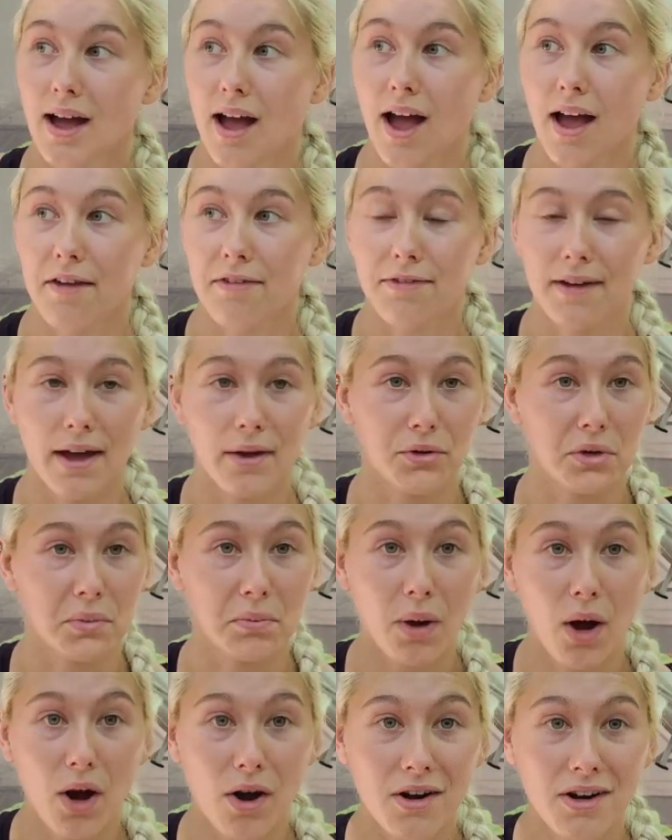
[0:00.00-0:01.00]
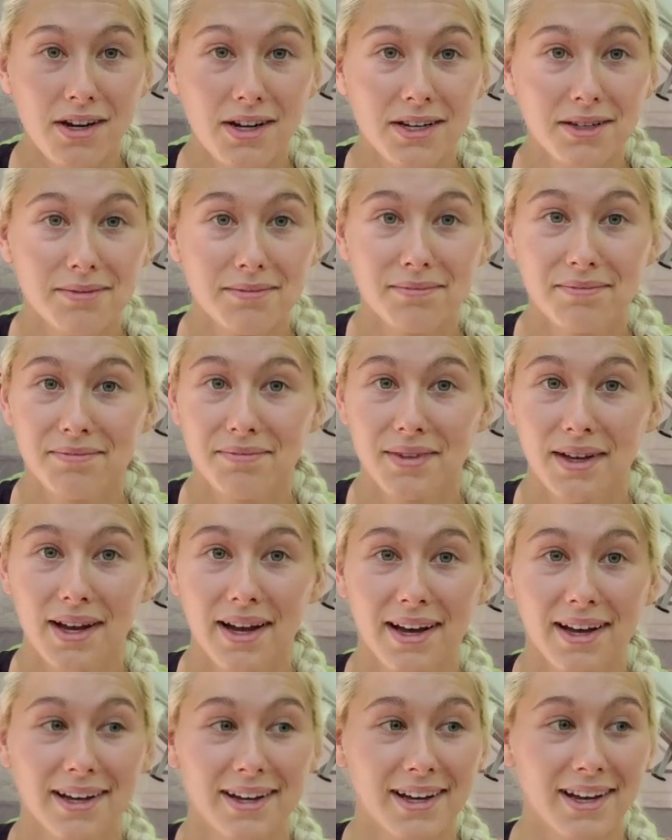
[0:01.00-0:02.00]
I found a park,
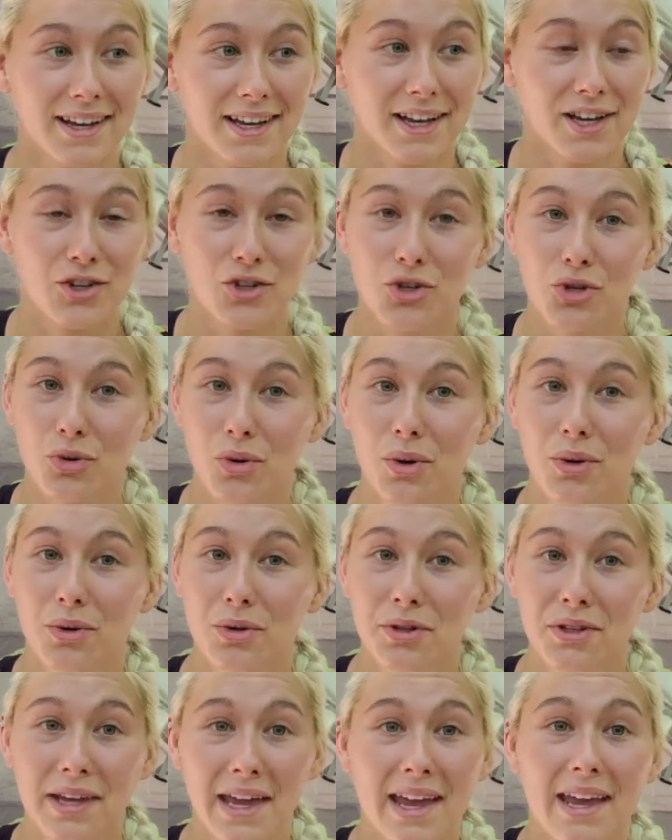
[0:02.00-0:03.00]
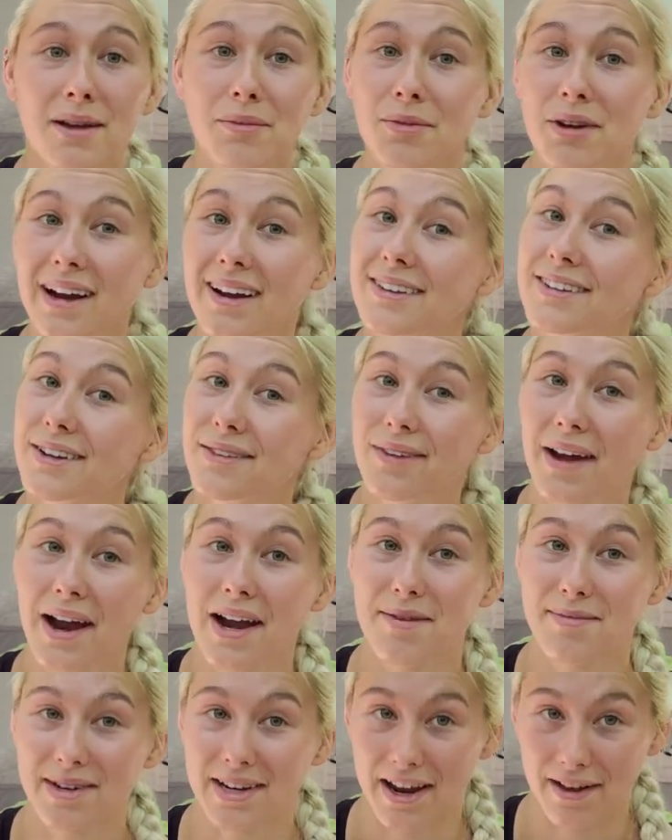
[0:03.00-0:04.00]
a controlled campground
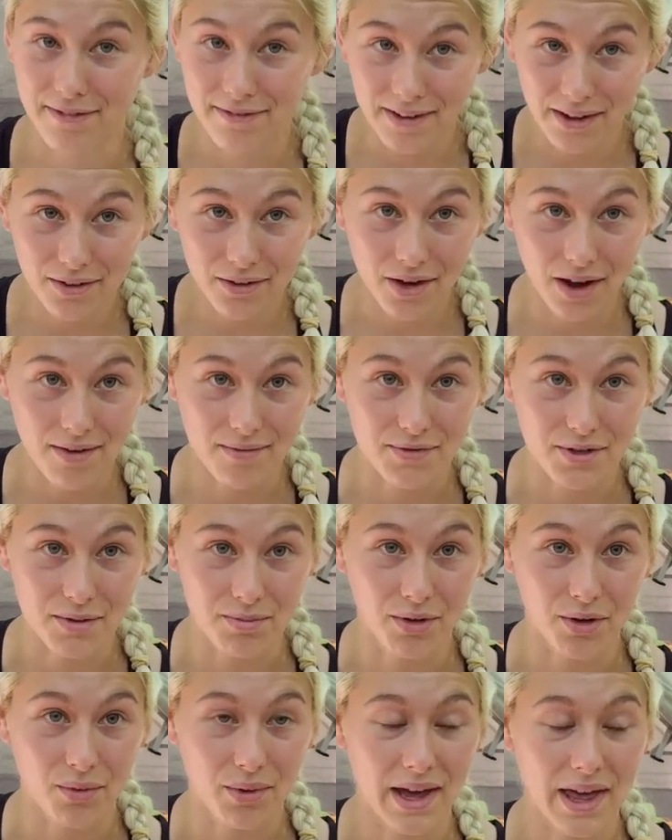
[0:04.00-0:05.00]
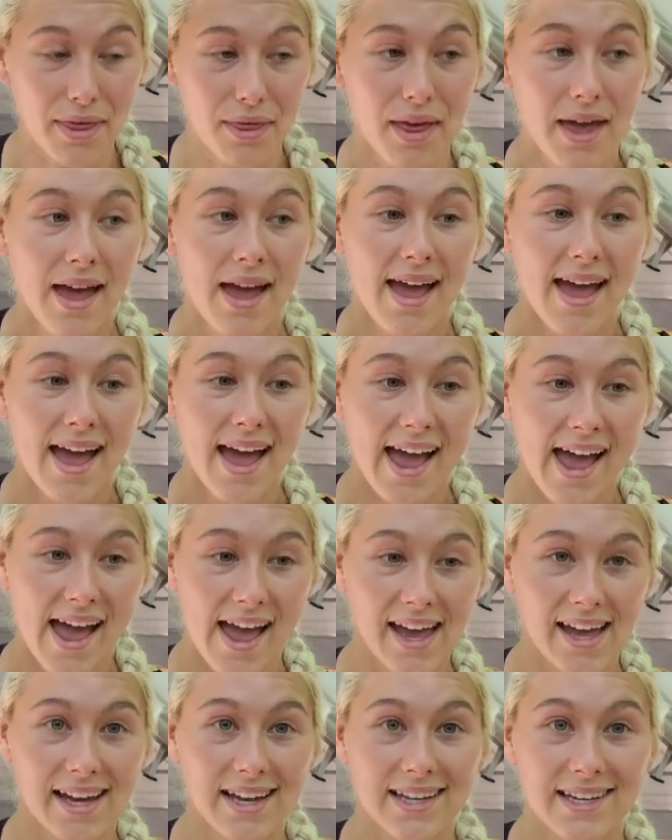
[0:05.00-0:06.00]
environment I felt comfortable with,
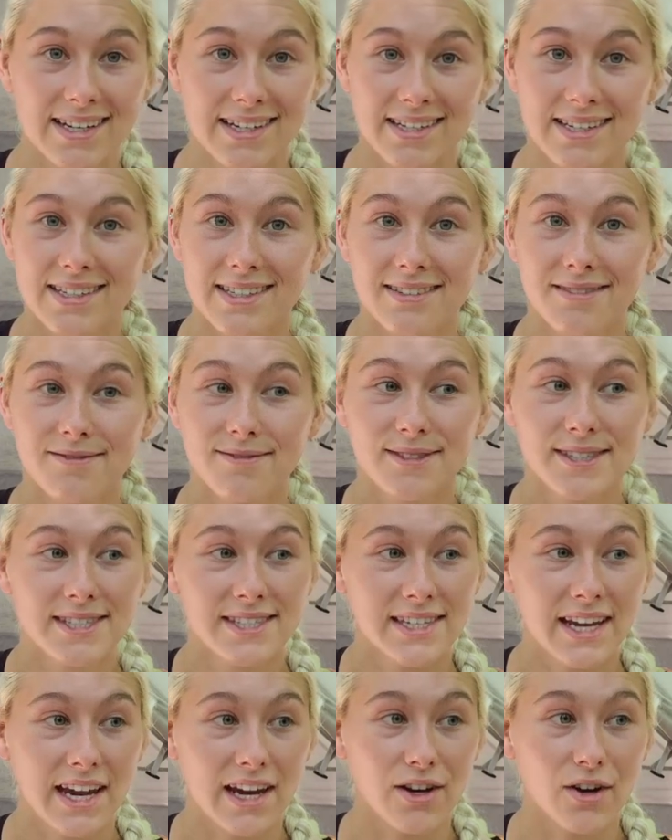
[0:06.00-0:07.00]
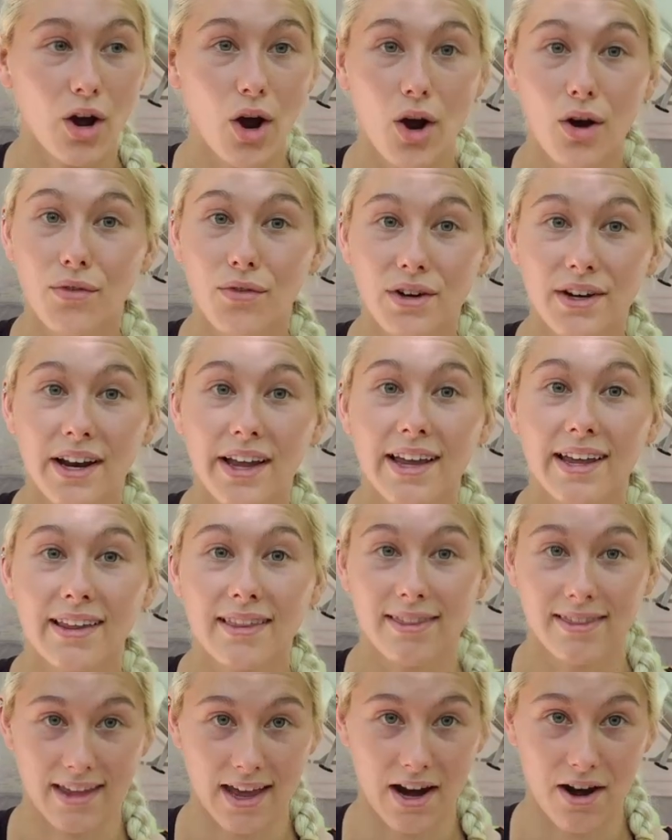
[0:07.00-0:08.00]
and stayed overnight
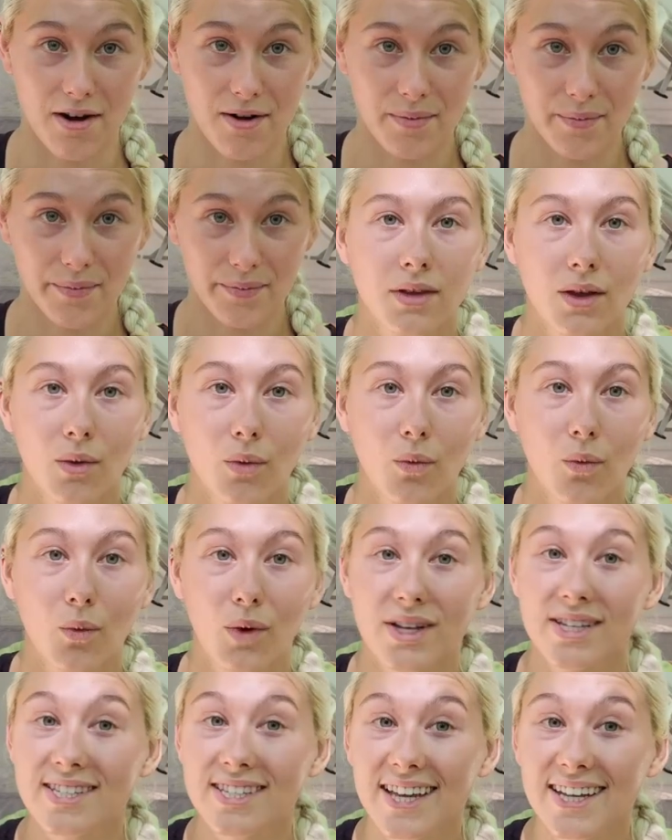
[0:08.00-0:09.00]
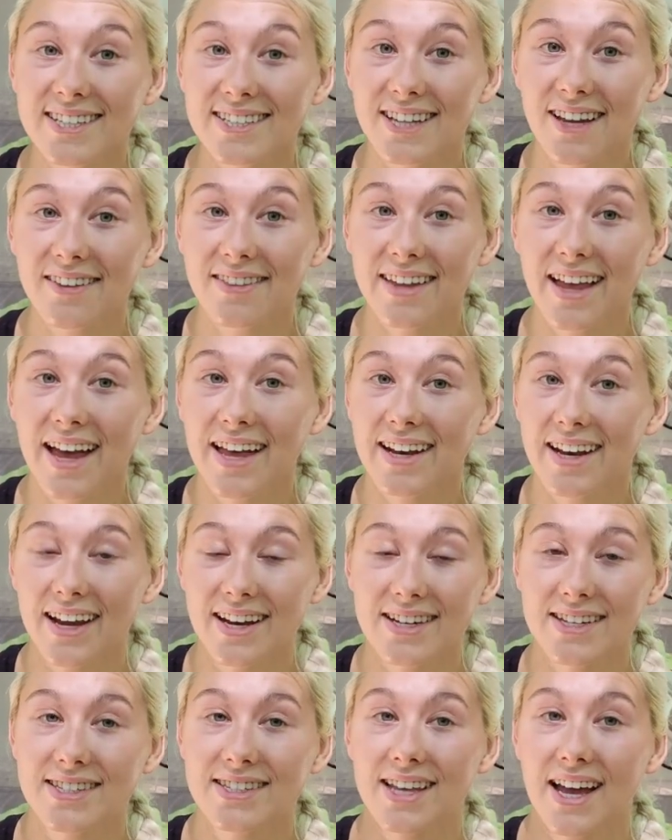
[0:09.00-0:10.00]
there. Once I'd done that,
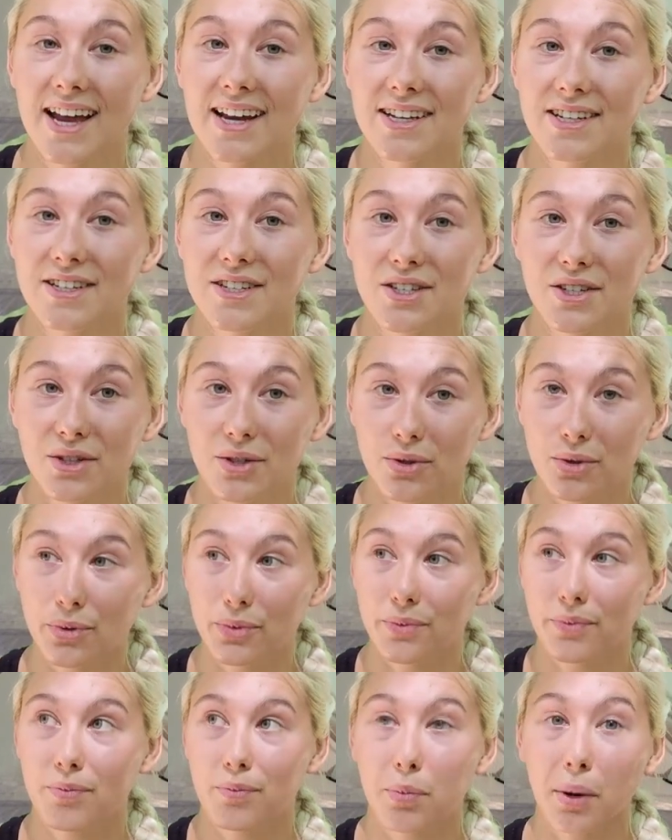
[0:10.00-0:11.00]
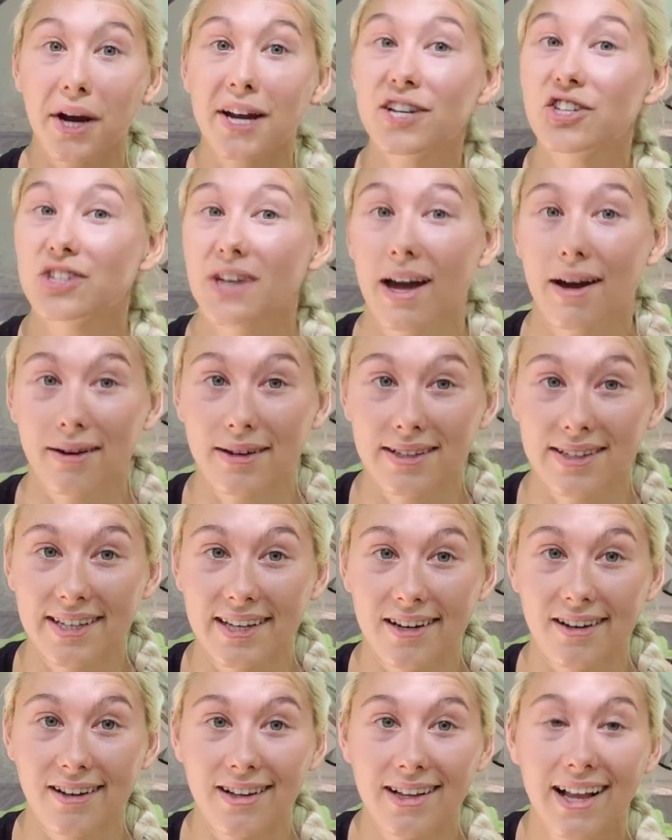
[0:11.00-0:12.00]
I decided to branch out a
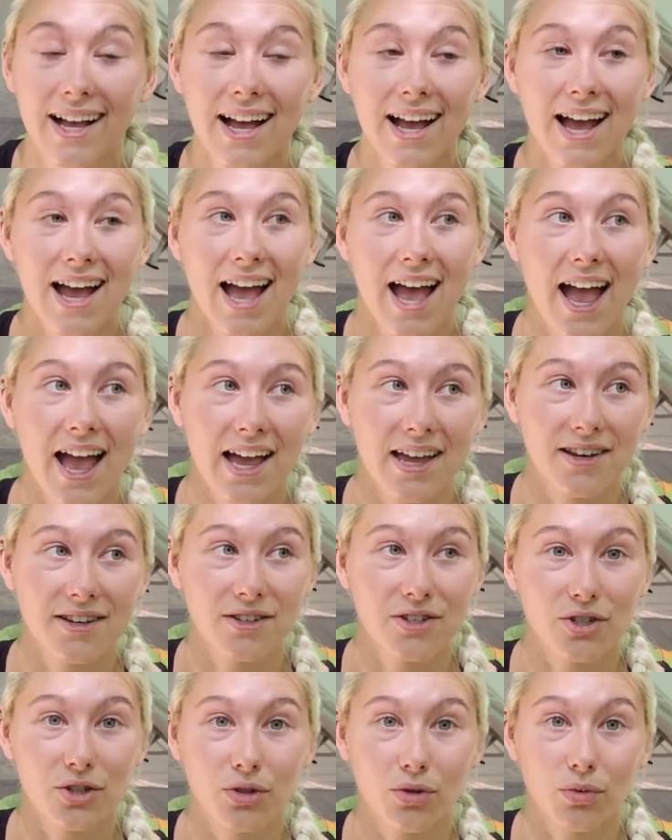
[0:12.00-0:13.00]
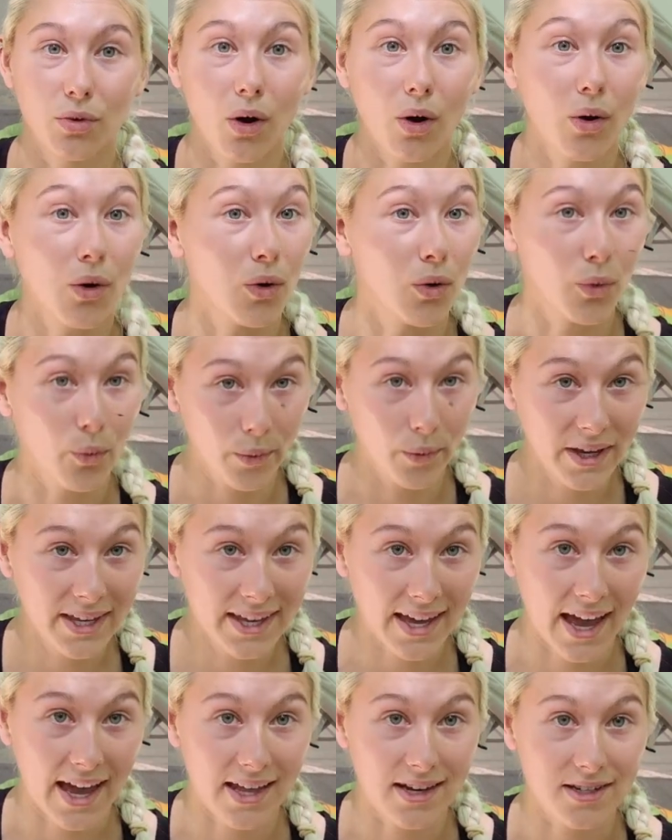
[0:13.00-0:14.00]
little and do a whole
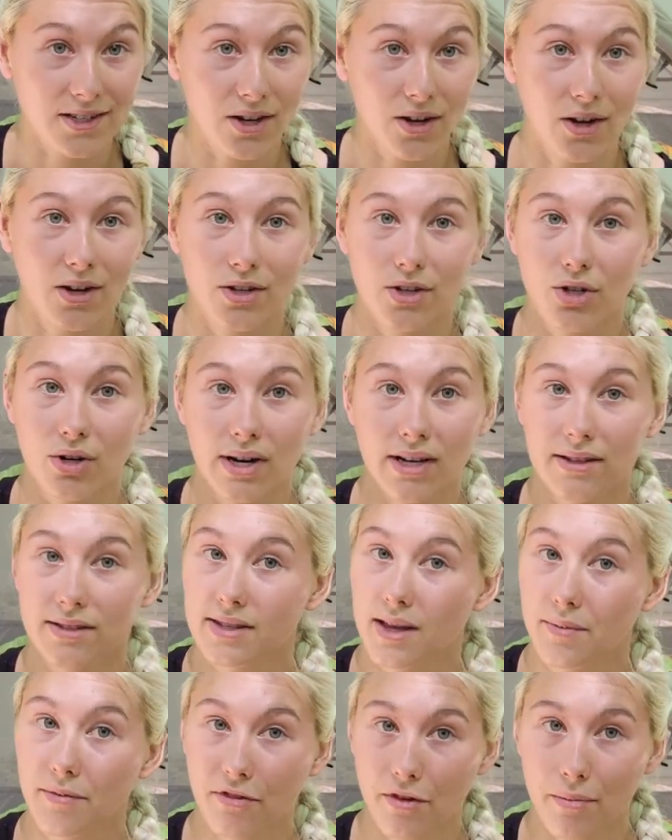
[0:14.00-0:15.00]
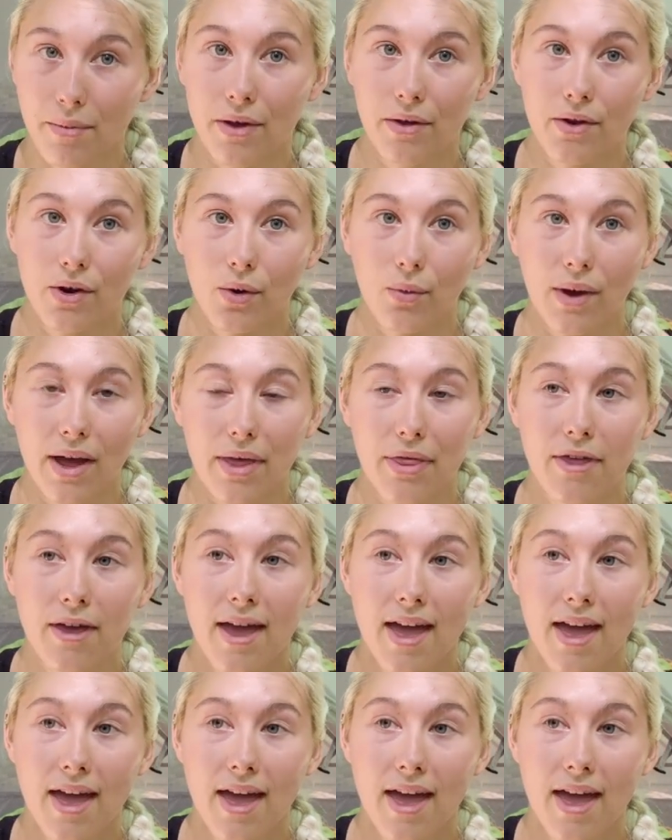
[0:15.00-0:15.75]
weekend on trails I'm familiar with,